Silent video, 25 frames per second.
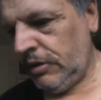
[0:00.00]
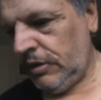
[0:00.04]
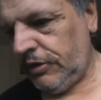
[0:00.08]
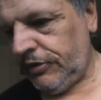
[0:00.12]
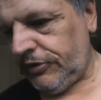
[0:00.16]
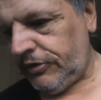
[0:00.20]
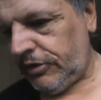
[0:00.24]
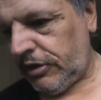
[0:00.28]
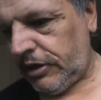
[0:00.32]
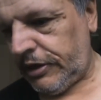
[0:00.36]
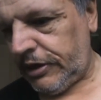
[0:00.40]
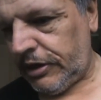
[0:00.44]

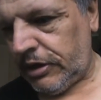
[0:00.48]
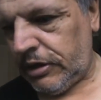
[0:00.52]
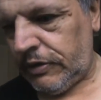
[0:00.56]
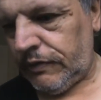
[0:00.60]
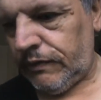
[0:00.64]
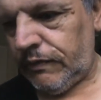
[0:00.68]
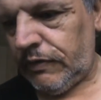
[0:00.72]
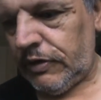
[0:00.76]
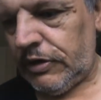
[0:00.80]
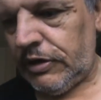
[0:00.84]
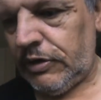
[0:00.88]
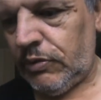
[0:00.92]
So I ain't going
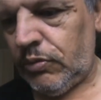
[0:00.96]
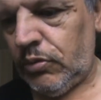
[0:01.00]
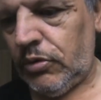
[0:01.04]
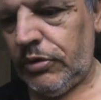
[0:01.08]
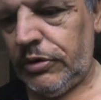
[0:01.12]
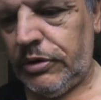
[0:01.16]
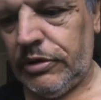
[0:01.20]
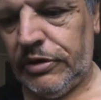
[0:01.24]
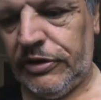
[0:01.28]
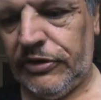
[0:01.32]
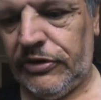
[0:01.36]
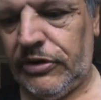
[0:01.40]
to really
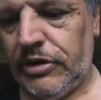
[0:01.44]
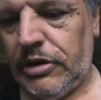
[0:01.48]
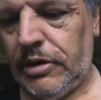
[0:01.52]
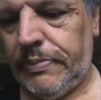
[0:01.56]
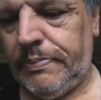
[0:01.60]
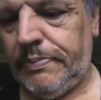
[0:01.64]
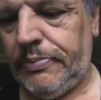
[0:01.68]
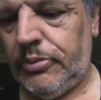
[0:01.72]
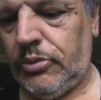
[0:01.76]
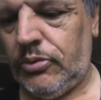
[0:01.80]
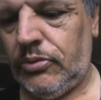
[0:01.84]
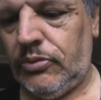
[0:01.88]
want these
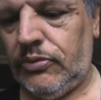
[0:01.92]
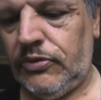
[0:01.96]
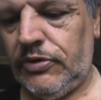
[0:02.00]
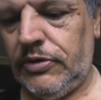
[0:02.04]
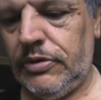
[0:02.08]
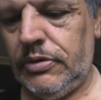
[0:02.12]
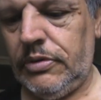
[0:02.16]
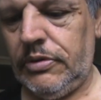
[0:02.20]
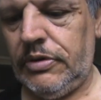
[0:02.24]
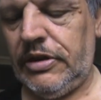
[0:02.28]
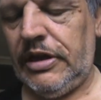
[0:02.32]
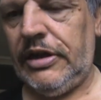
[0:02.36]
lead balls.
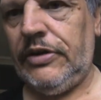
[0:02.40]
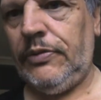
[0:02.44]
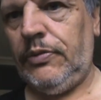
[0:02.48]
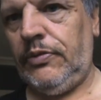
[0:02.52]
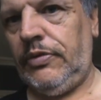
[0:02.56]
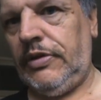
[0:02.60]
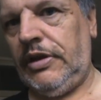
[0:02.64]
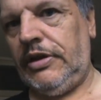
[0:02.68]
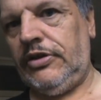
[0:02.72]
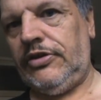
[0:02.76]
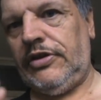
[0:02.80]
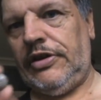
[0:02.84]

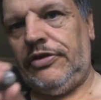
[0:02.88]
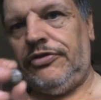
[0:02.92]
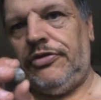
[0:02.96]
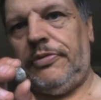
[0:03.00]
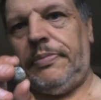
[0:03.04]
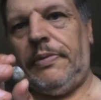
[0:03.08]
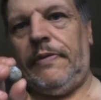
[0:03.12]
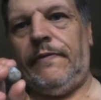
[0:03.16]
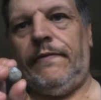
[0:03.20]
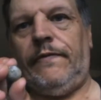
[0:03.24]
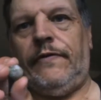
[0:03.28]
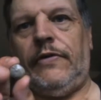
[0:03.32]
That's actually
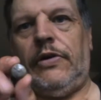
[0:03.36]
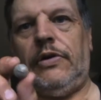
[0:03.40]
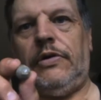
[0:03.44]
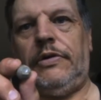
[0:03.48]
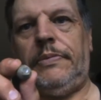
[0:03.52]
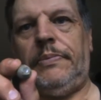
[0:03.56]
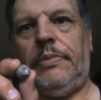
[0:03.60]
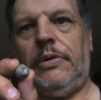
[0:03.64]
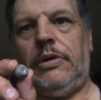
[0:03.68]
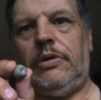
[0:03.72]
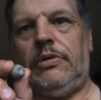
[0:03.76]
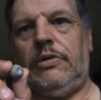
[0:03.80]
been
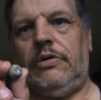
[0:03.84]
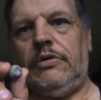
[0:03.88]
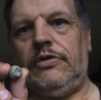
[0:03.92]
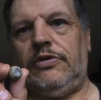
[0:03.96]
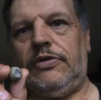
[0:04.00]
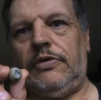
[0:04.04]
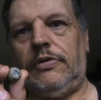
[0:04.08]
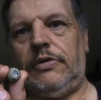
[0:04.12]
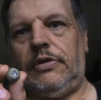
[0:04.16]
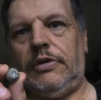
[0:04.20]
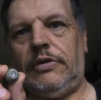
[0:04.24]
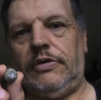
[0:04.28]
fired by lots
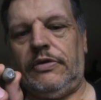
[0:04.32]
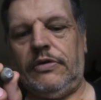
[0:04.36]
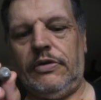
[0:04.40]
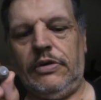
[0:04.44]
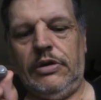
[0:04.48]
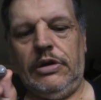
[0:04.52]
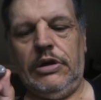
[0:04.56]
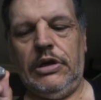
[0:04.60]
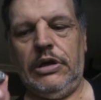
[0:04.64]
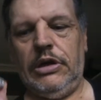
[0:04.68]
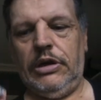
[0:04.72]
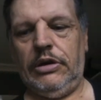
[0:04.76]
of things.
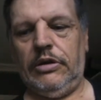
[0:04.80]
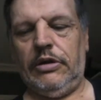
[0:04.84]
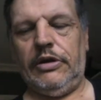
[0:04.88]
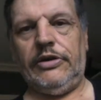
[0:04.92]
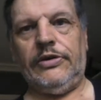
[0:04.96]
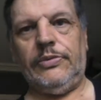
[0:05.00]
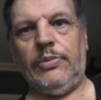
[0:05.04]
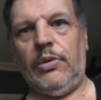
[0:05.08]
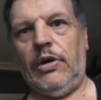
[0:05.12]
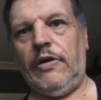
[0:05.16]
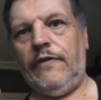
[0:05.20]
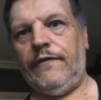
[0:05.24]
These
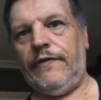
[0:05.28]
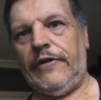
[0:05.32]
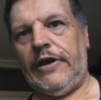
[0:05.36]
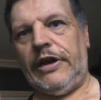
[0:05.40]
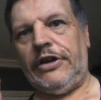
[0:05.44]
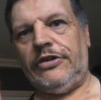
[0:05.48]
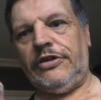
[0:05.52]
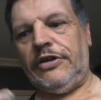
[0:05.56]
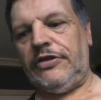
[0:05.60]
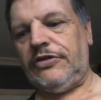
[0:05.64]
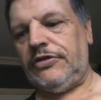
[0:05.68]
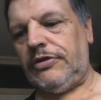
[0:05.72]
are what I
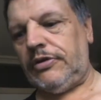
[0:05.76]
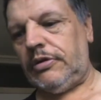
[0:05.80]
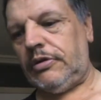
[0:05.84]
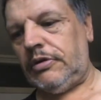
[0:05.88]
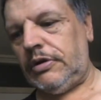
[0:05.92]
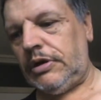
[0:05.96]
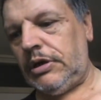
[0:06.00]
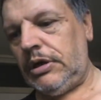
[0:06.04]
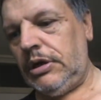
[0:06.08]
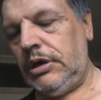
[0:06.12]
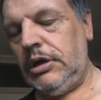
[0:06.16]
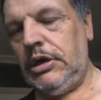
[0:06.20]
found
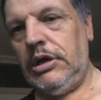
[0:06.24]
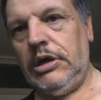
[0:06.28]
yesterday.